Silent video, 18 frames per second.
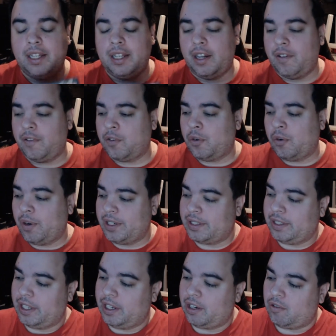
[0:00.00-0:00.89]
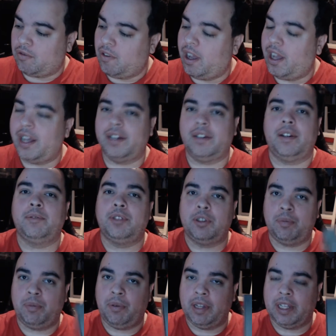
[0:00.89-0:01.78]
And then of course later on, I'm
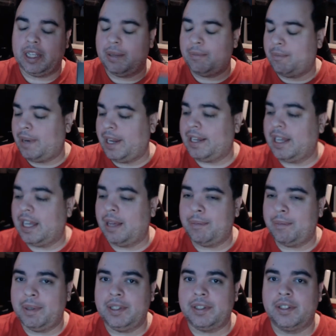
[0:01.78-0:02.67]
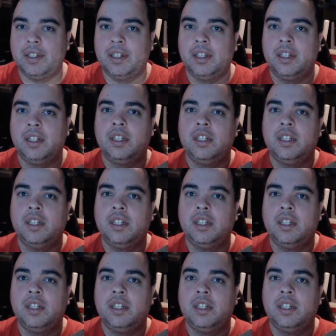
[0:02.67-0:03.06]
just pulling up my copies,